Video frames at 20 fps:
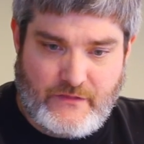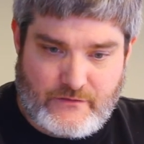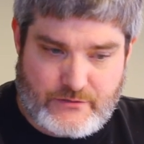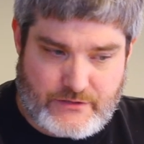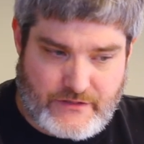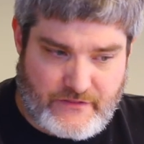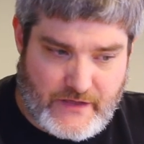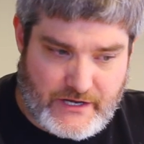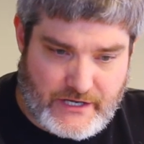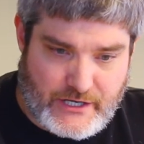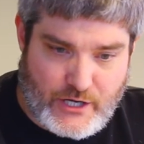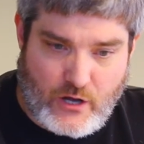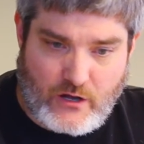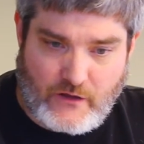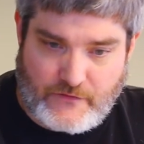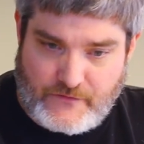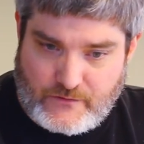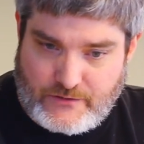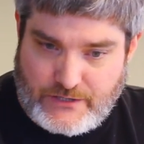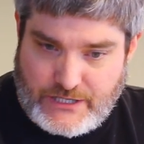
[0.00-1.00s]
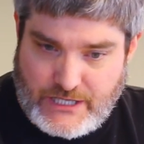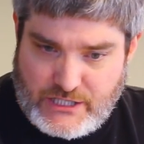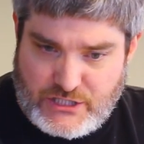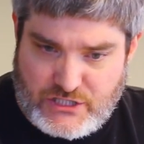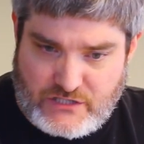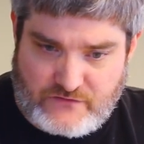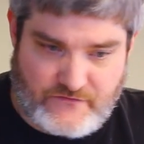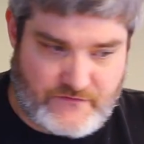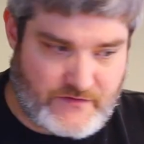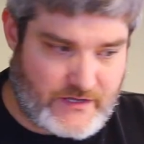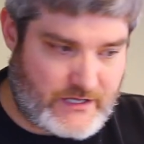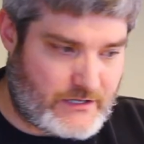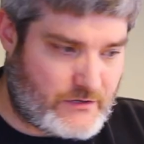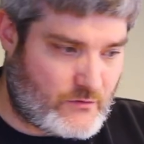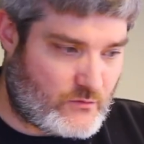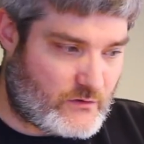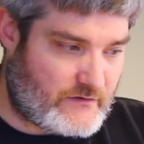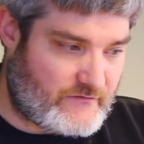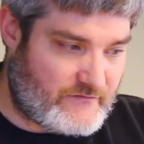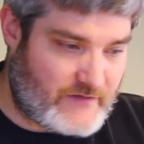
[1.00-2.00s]
there's then an authorization phase
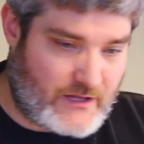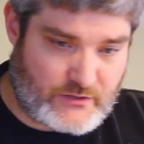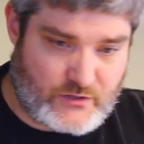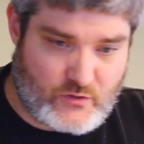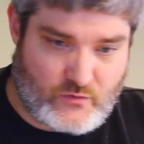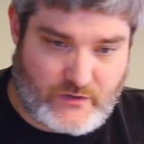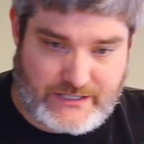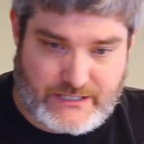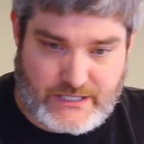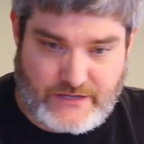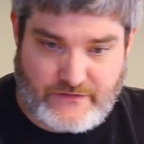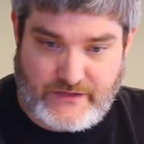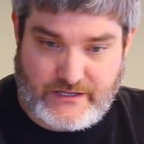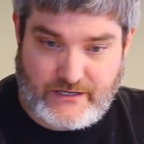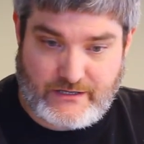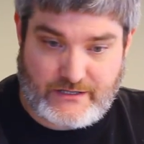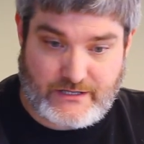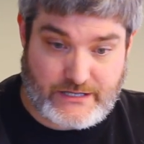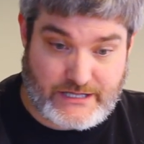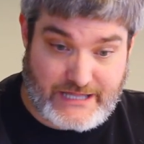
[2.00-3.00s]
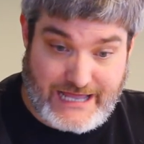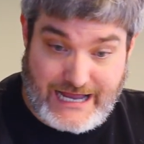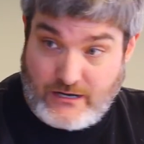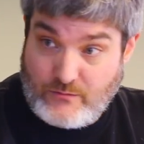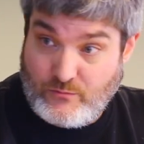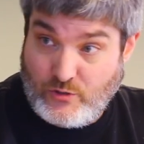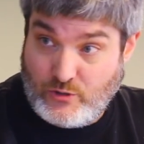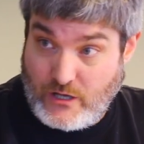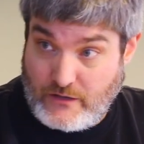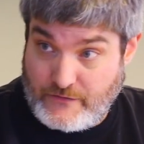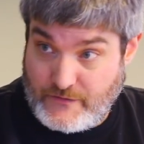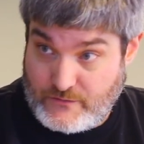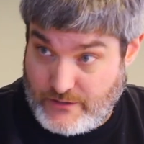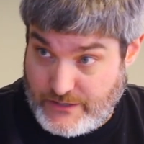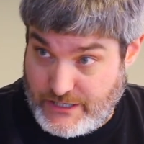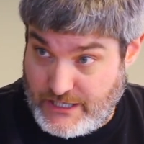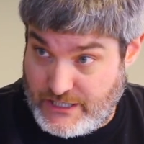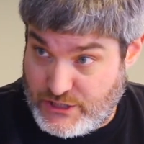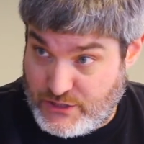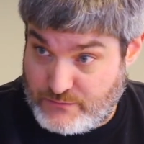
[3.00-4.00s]
where it evaluates the uh,
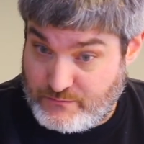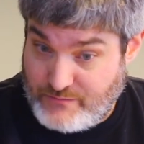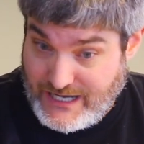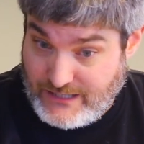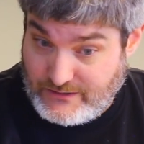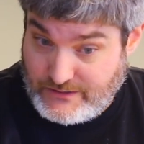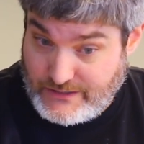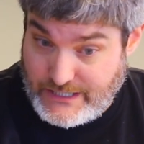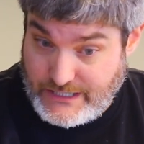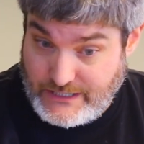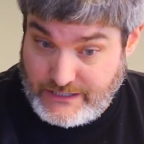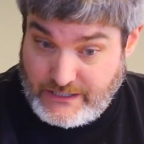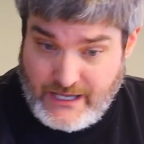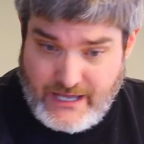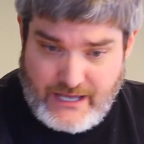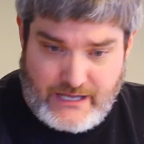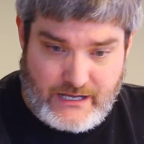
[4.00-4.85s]
authorization policy.